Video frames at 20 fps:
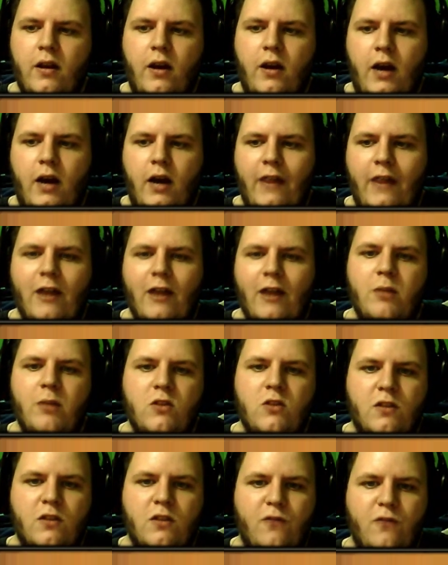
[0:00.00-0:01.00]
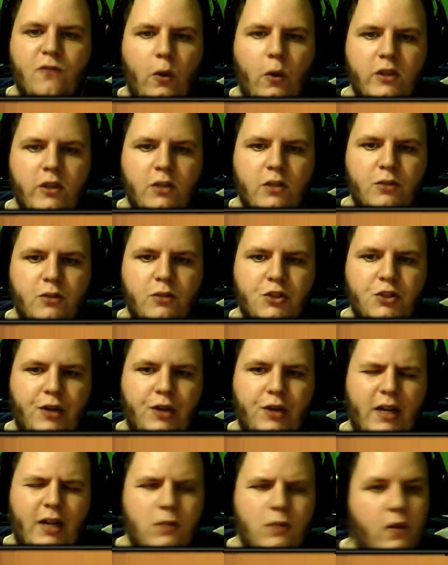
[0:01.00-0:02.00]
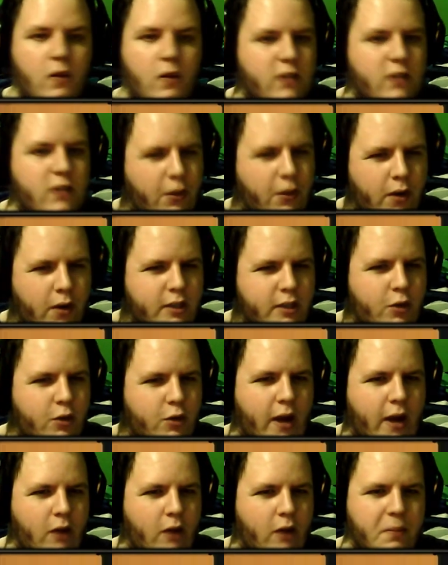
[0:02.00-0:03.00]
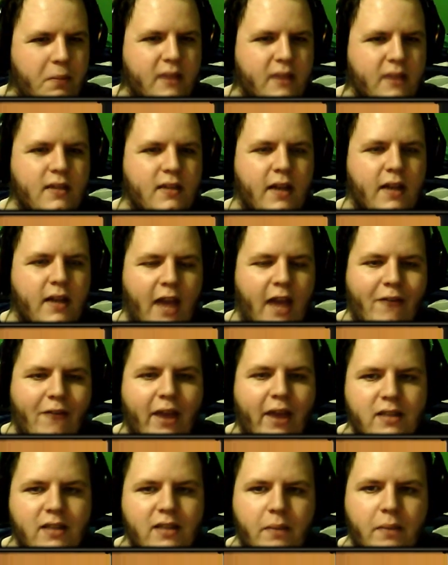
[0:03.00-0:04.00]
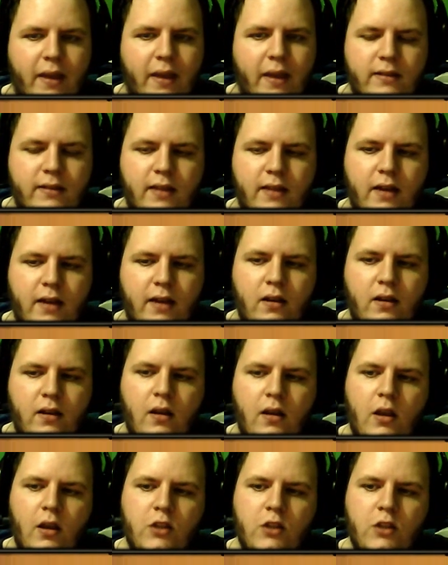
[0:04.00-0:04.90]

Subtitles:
That'll be using Focus and Restraint as well as Leoric's Crown because I didn't have Hexing Pants then.